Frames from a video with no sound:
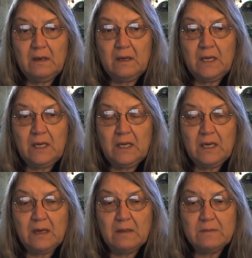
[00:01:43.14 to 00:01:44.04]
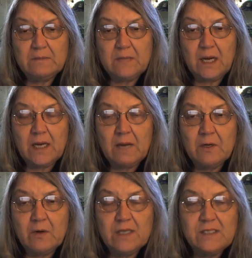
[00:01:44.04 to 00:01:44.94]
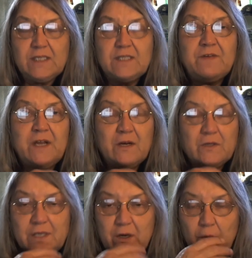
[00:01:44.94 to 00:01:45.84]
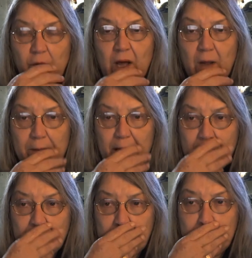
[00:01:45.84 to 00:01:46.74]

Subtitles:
I come across his videos here a while back,